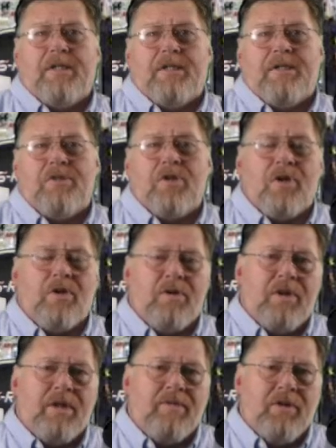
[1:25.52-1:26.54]
So
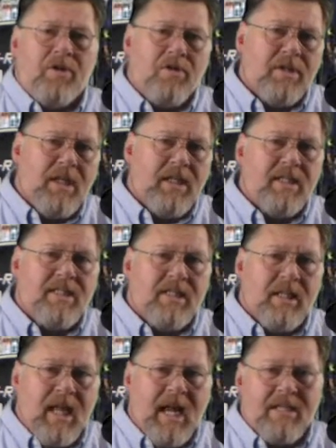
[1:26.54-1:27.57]
if you don't take these
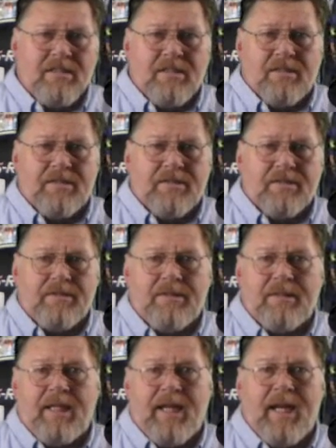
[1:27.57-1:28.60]
classes
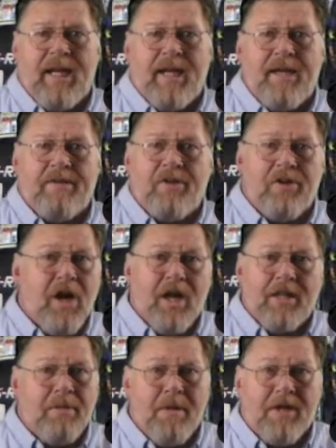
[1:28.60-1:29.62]
and you're not
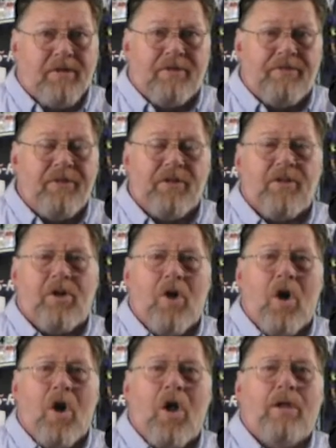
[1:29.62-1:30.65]
in the medical field at
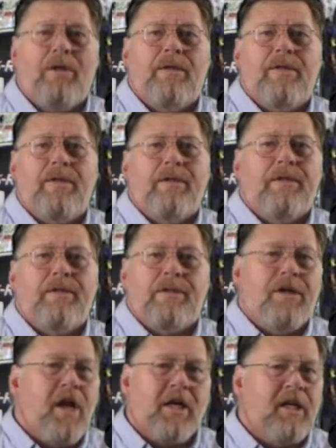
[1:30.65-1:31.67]
all, you're
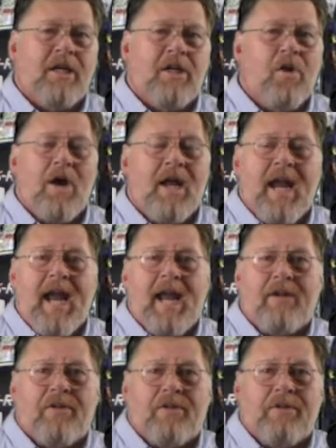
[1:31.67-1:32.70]
not going to know how to
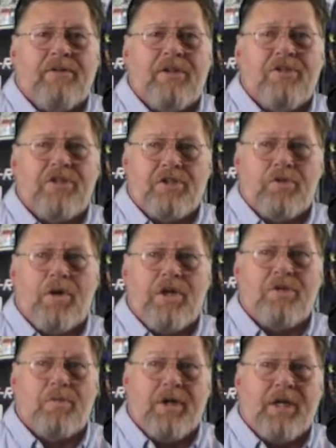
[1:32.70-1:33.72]
handle the
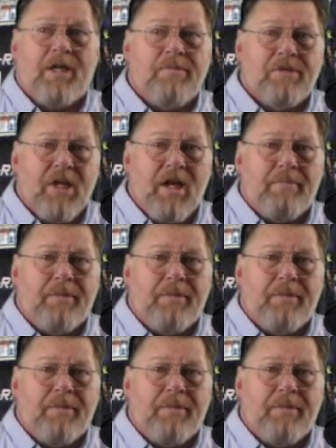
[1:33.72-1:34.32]
situation when it comes up.